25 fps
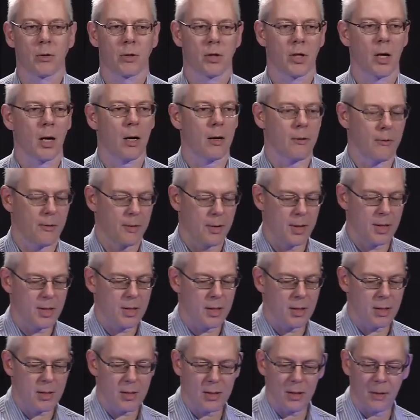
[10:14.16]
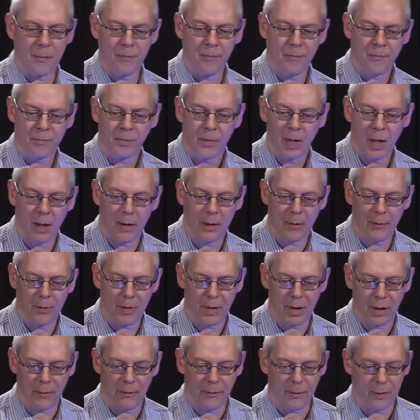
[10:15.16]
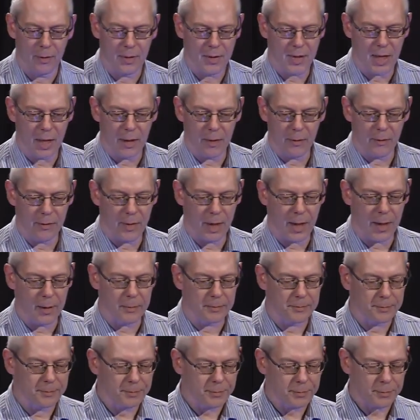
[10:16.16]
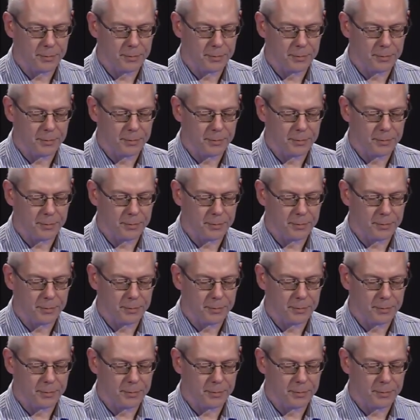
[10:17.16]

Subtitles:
chart for the system, and everything falls out of that.